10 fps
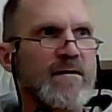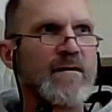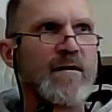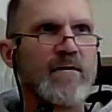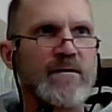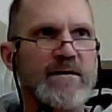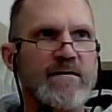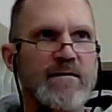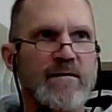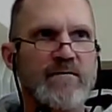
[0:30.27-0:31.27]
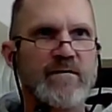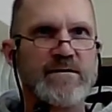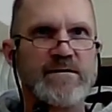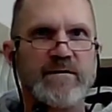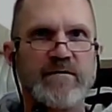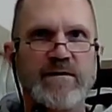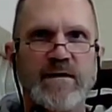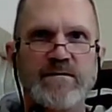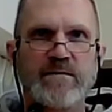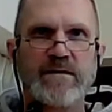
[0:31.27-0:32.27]
we did the long version of the
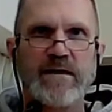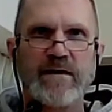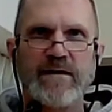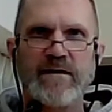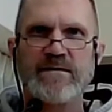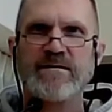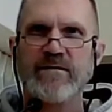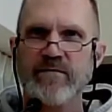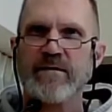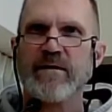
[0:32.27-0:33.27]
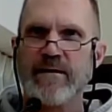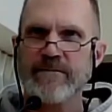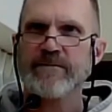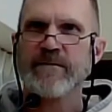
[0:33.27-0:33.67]
gospel today, and it's different, huh?